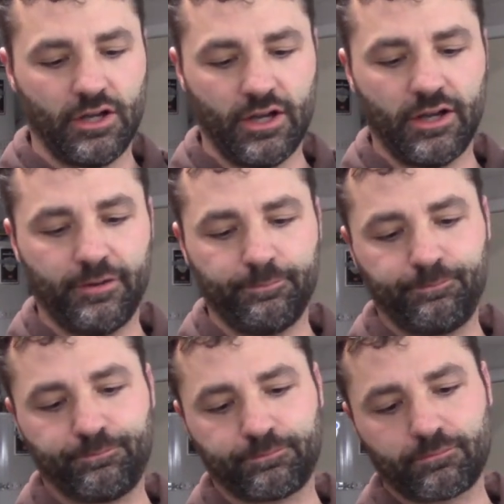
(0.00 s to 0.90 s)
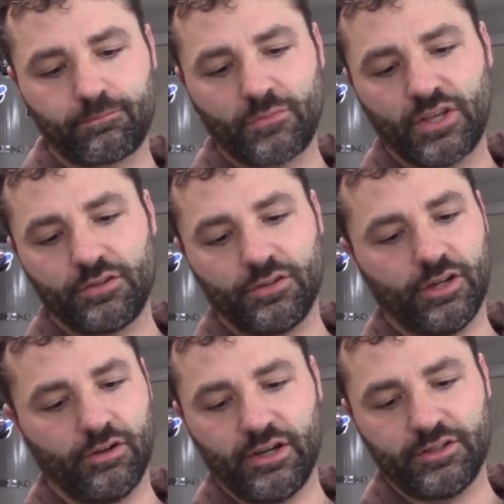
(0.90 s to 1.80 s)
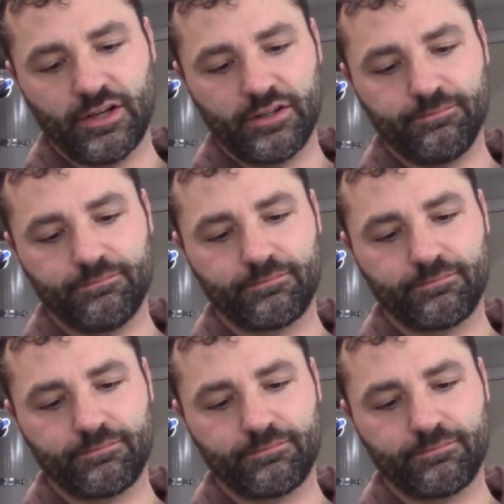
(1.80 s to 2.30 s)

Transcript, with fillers: Um, you know, I, I,